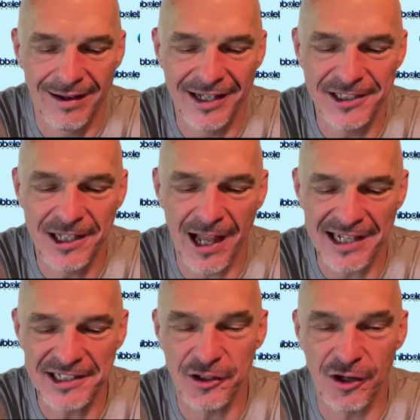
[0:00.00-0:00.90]
these
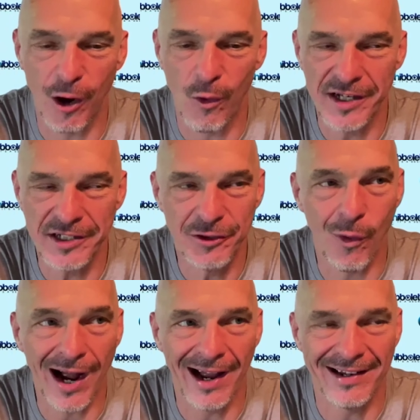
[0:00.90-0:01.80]
classes are always
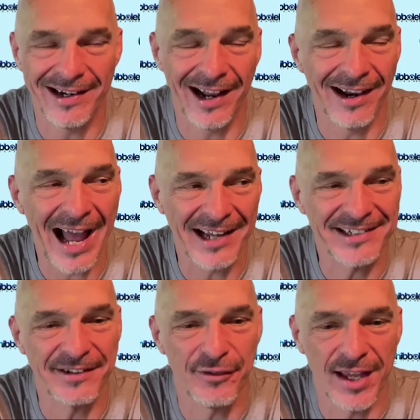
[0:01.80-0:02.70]
quiet. And I
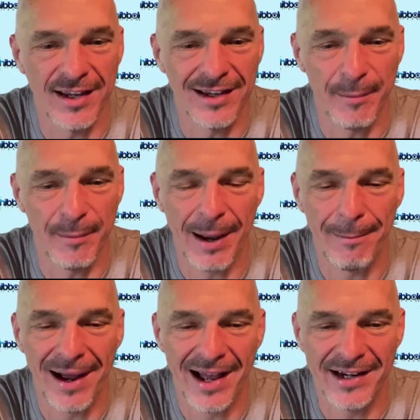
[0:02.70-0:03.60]
like to think in my
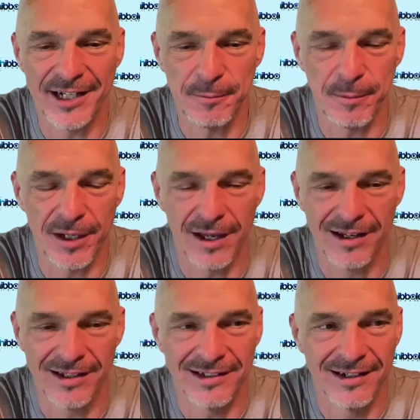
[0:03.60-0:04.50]
mind it's
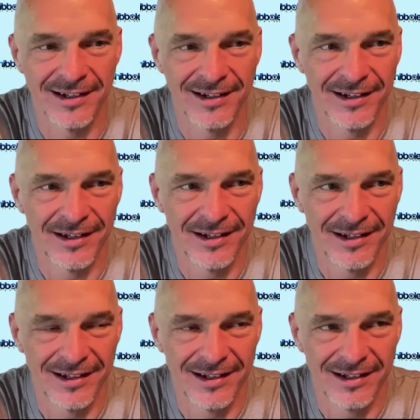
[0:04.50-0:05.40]
because
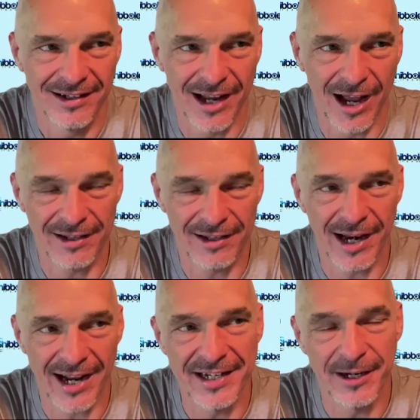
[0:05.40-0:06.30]
not
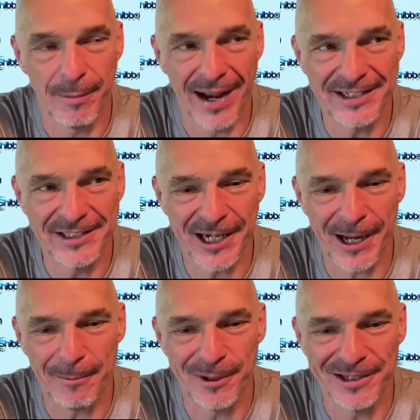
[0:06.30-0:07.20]
that I did a bad
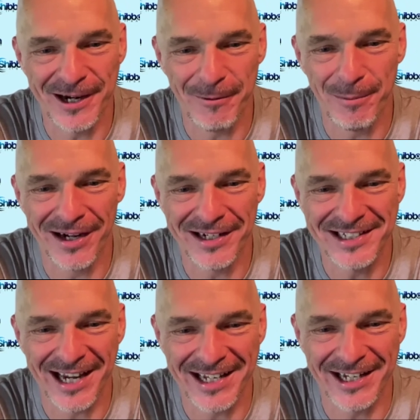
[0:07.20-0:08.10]
job, but that everybody's
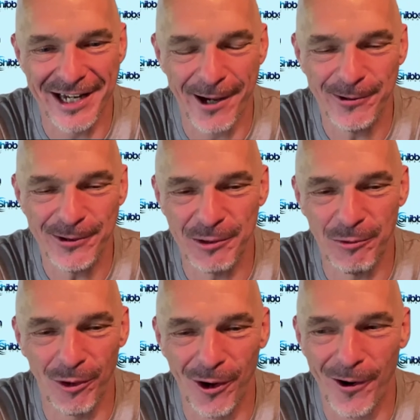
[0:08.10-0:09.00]
taking notes
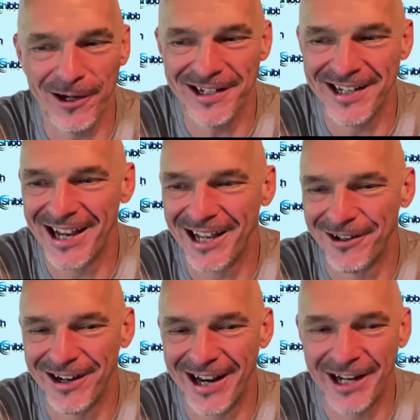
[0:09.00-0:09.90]
and we're learning
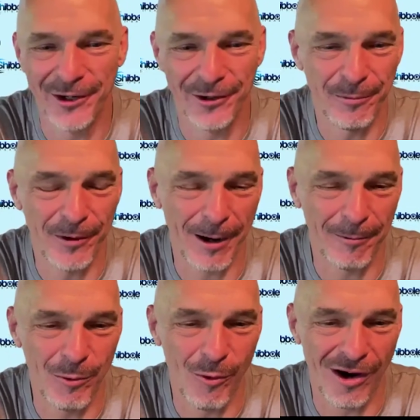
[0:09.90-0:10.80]
together. And you're
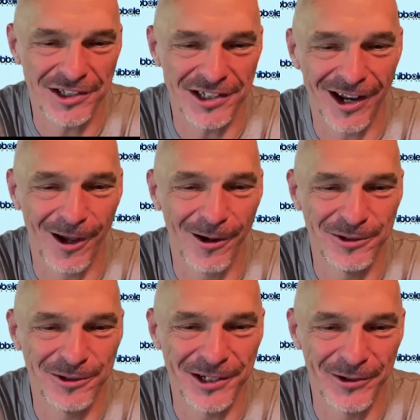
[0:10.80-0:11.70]
probably washing
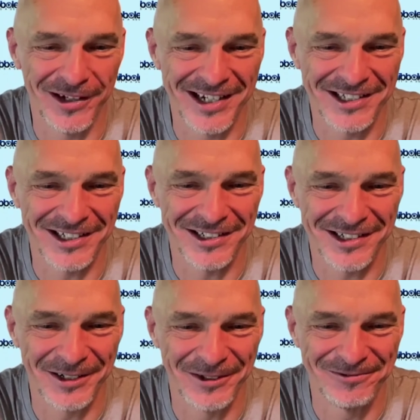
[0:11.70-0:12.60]
clothes and doing dishes
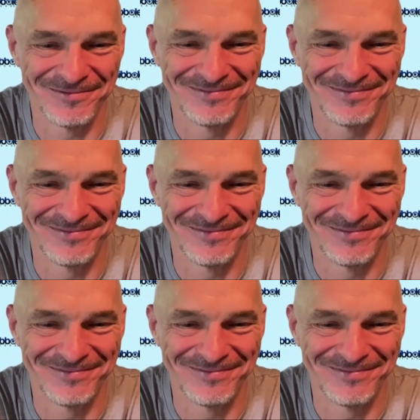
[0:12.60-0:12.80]
too.